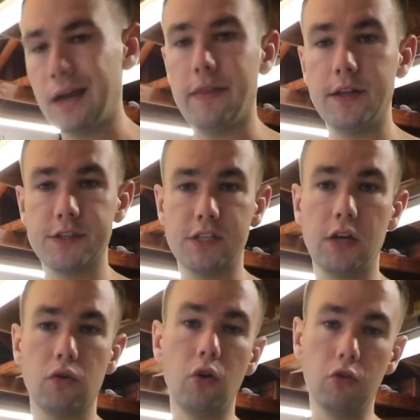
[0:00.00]
and then
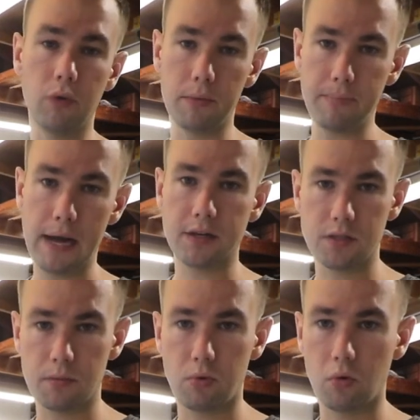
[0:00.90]
send your old one back
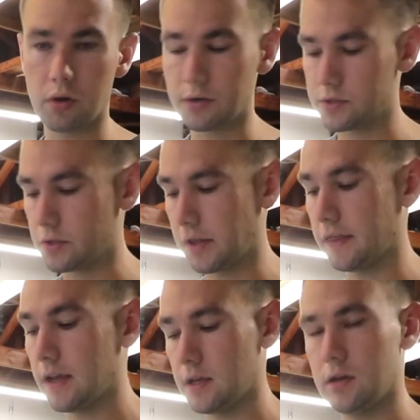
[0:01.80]
to the porter so
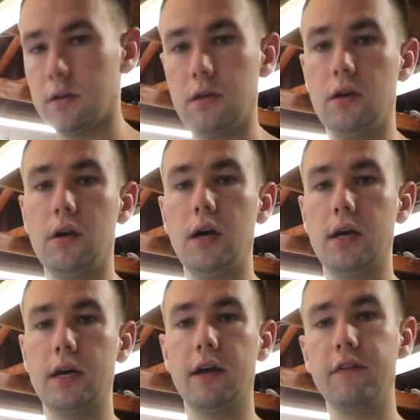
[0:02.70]
that they can
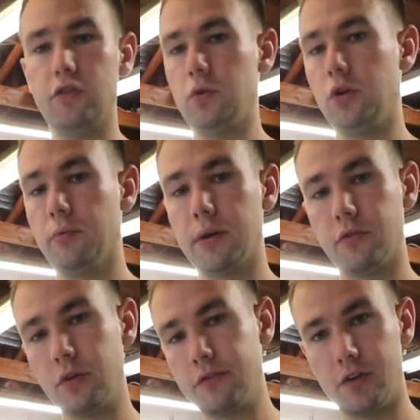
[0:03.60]
kind of give you a little bit of a
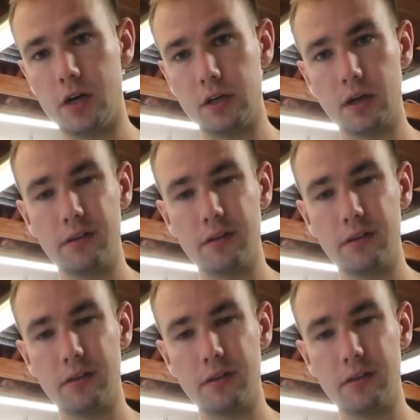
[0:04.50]
refund.